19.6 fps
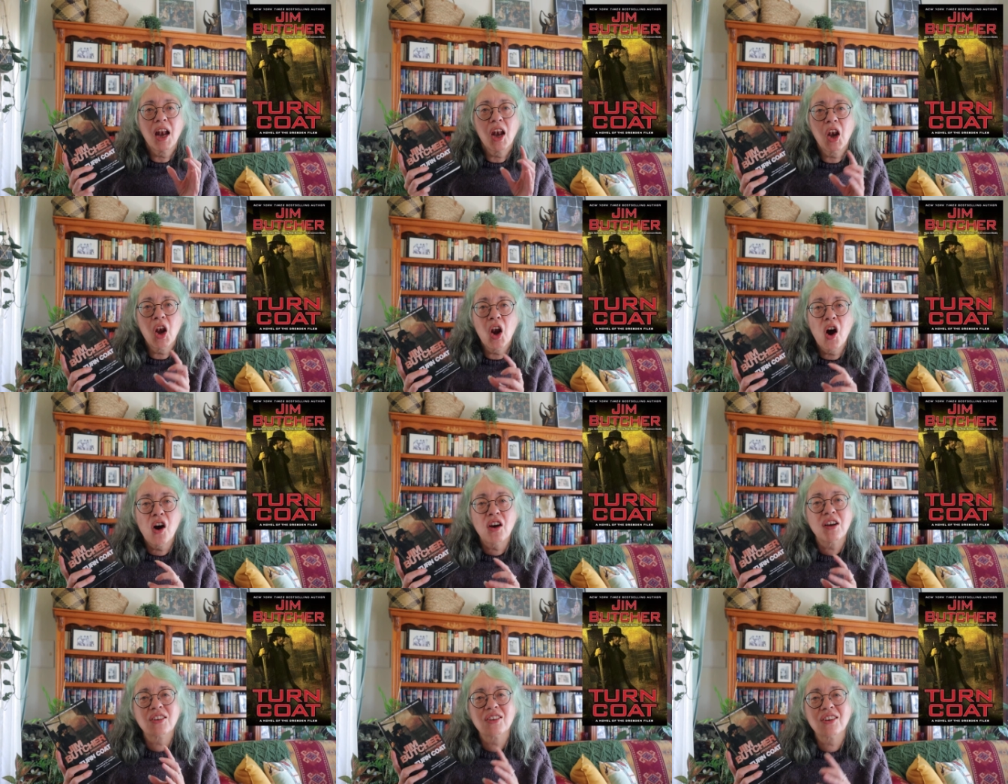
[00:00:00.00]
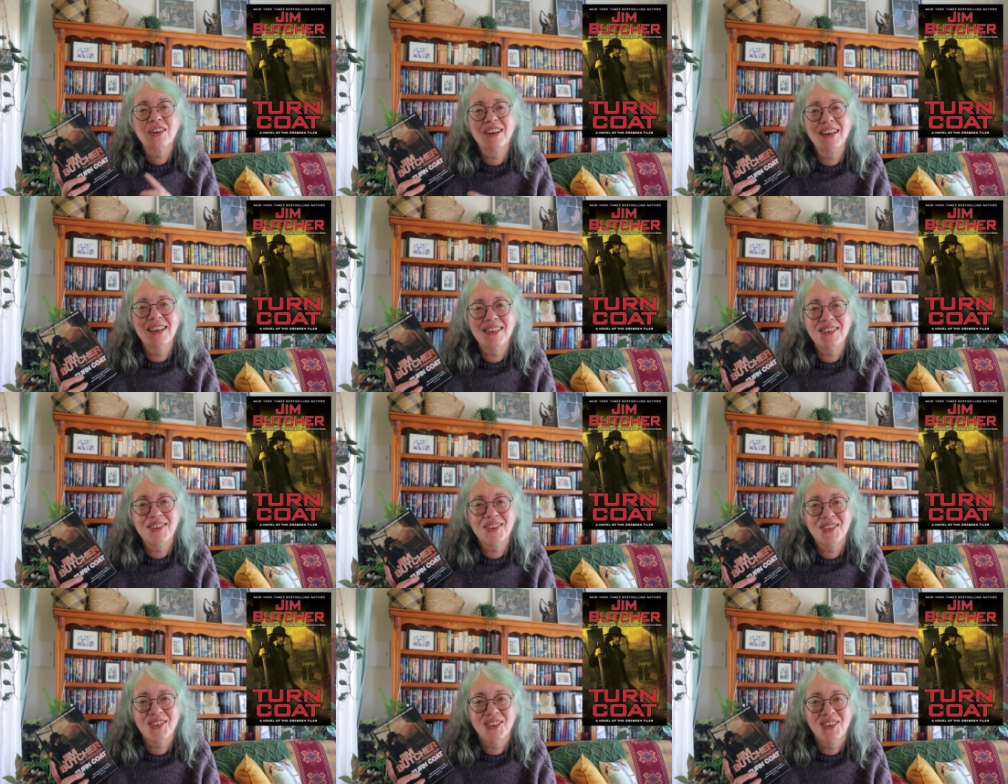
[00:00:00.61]
knocks on
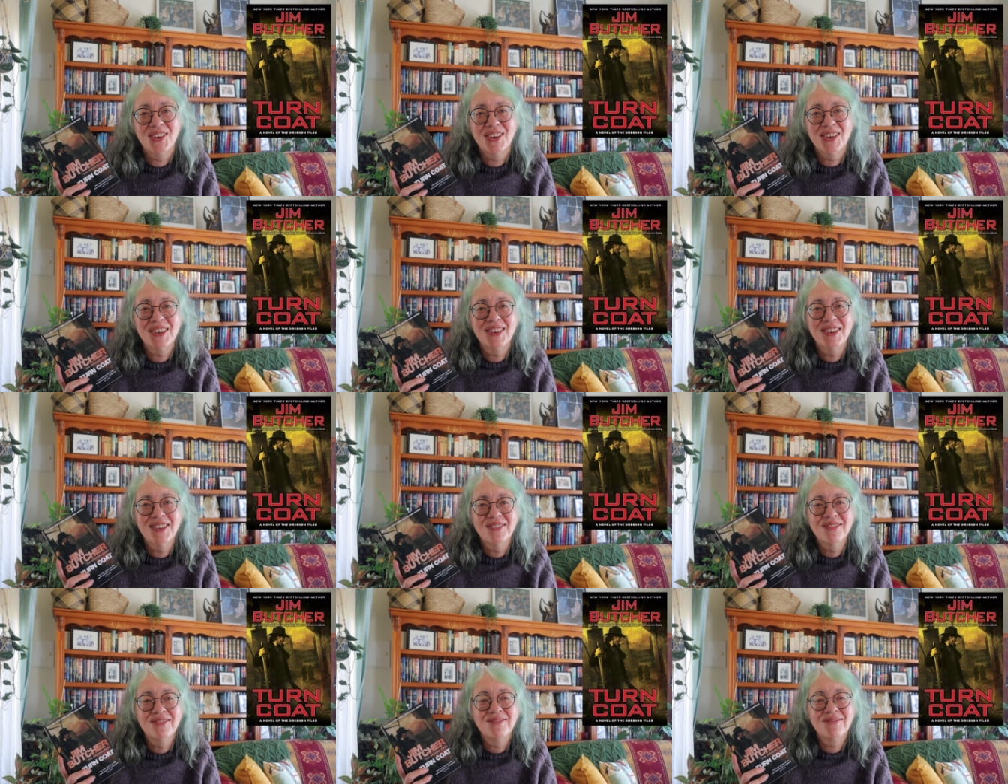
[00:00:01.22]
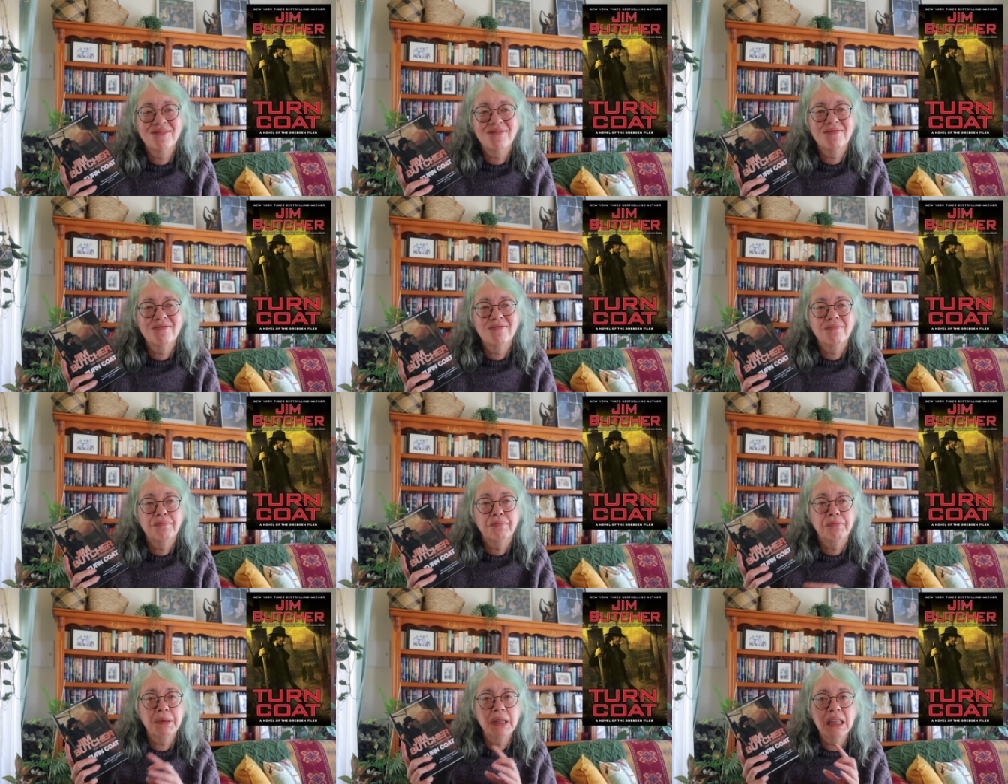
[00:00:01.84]
his door,
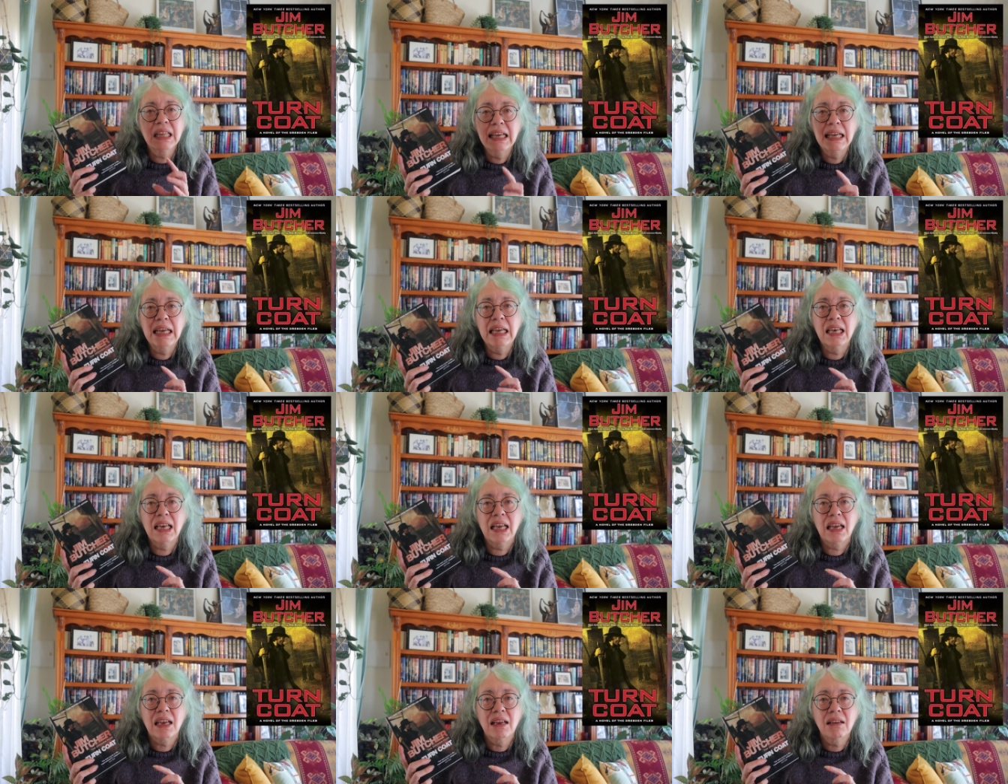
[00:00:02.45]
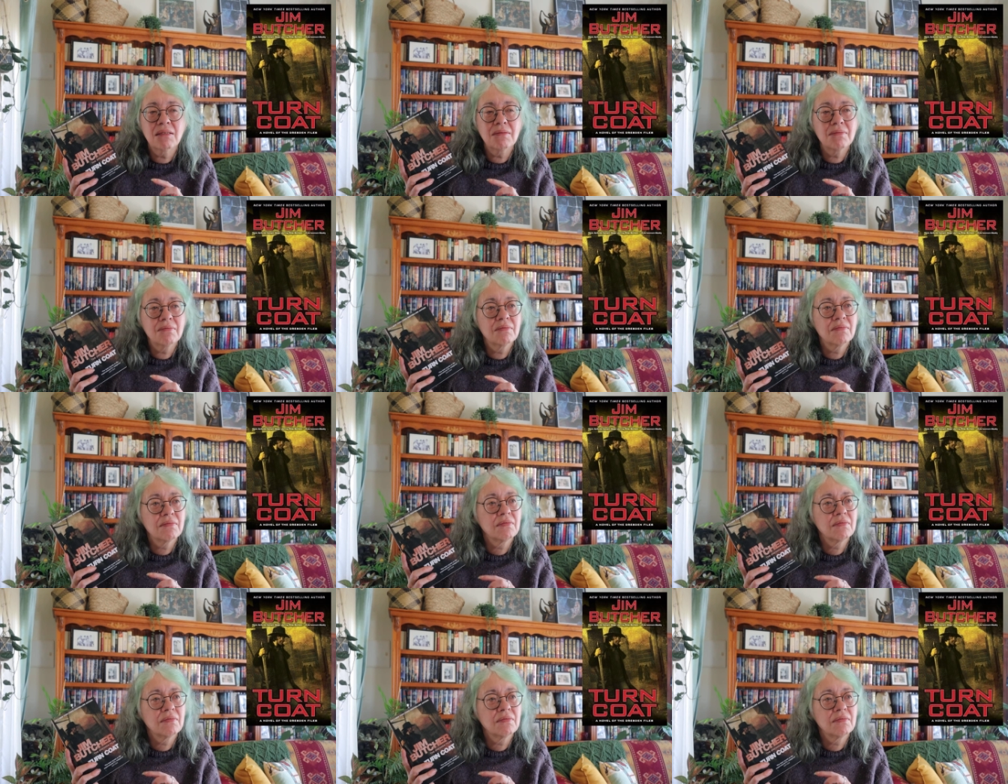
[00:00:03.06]
bleeding,